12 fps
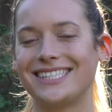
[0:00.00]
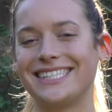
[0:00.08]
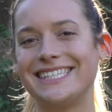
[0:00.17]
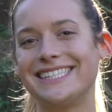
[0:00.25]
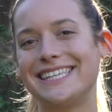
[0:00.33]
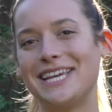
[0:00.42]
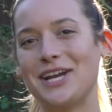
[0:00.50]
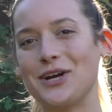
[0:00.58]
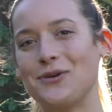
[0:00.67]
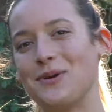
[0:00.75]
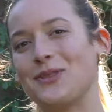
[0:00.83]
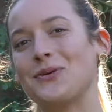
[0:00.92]
Cece
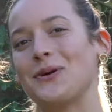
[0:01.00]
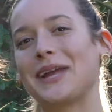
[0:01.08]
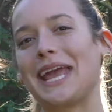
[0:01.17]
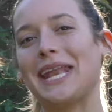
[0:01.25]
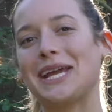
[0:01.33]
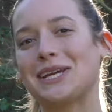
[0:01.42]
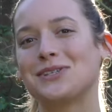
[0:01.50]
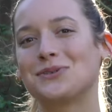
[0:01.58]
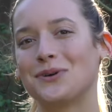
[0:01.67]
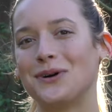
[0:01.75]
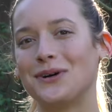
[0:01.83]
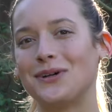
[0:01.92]
here with Organic
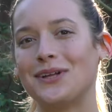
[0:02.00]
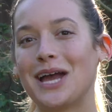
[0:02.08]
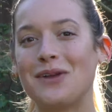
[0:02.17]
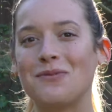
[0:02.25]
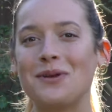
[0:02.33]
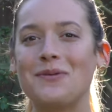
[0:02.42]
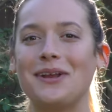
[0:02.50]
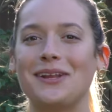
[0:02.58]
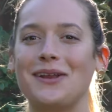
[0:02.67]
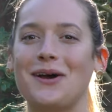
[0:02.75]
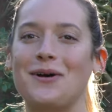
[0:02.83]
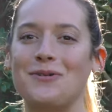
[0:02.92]
Control, and we want
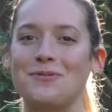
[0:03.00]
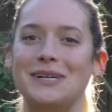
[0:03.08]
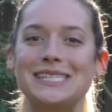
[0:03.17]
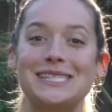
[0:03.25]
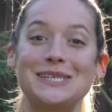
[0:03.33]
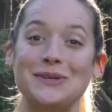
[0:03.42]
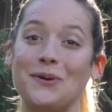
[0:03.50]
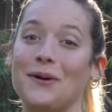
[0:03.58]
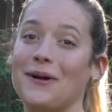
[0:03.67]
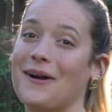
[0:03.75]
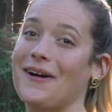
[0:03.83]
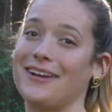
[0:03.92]
to know, what's
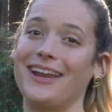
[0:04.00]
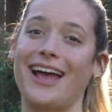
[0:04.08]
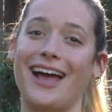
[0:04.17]
your garden